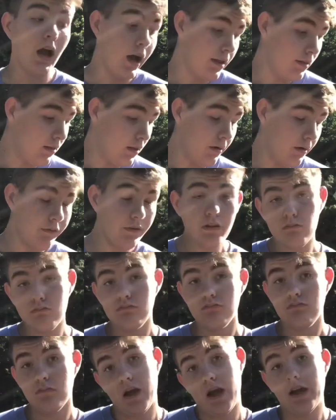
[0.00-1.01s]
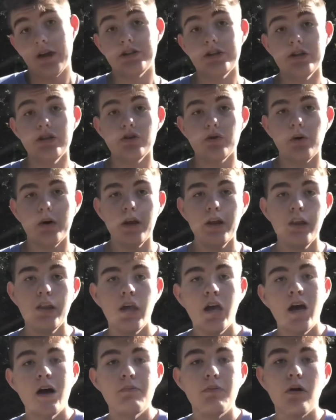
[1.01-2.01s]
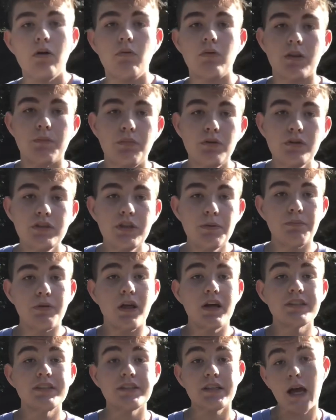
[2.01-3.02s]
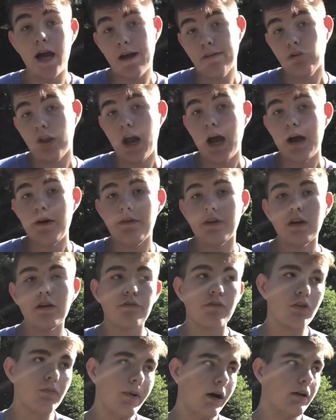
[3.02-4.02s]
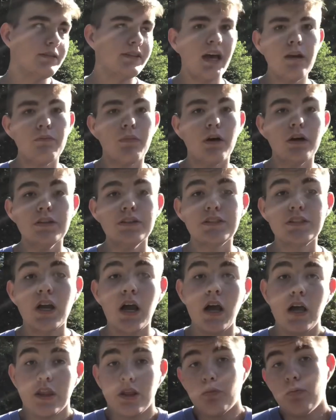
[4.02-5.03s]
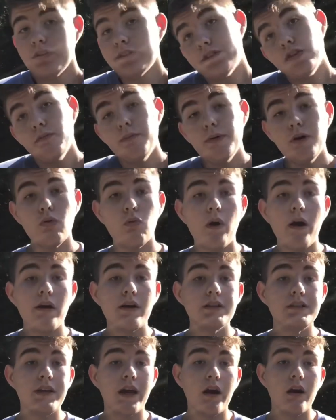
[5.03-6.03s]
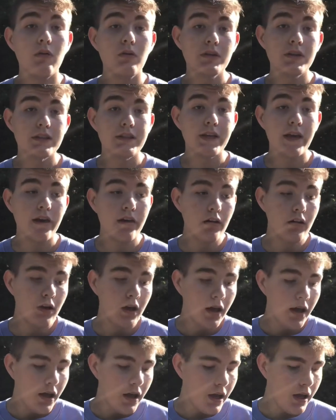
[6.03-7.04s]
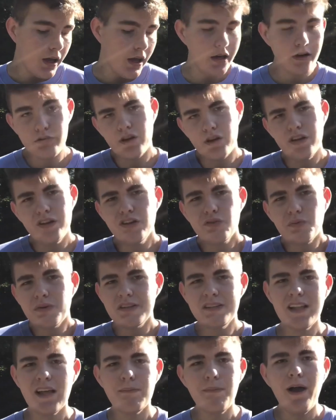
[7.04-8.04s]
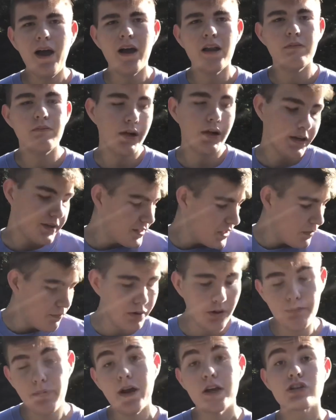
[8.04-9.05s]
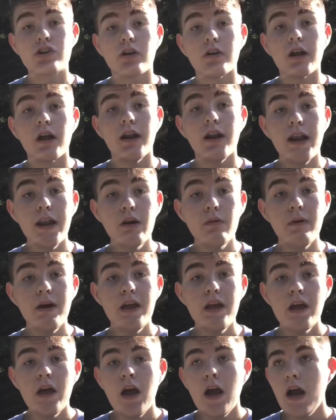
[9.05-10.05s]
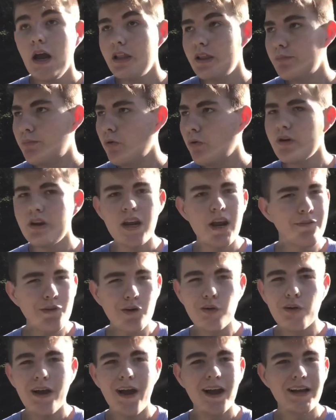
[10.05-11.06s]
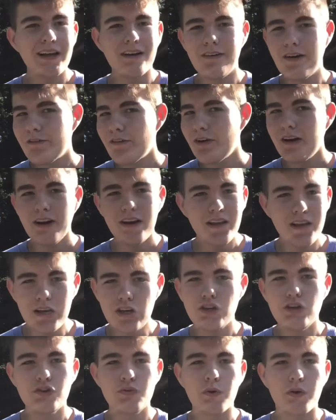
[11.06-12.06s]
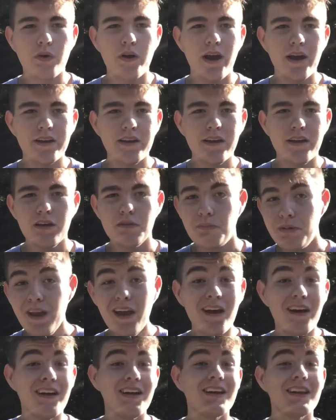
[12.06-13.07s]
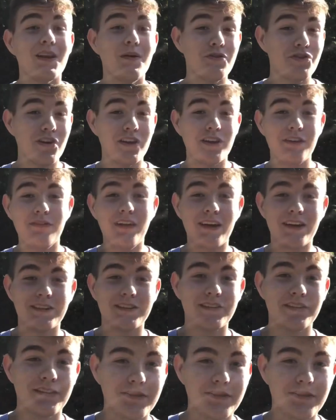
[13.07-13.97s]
I love it. I just enjoy it. But with the boosted plus, after having it for about 10 months, there was a little bit of wear and tear with the tail, and it just wasn't that bad. But I decided to put a bash guard on it anyway, and the board never cracked. I never had any issues with cracking. But yeah, let me show you the flex.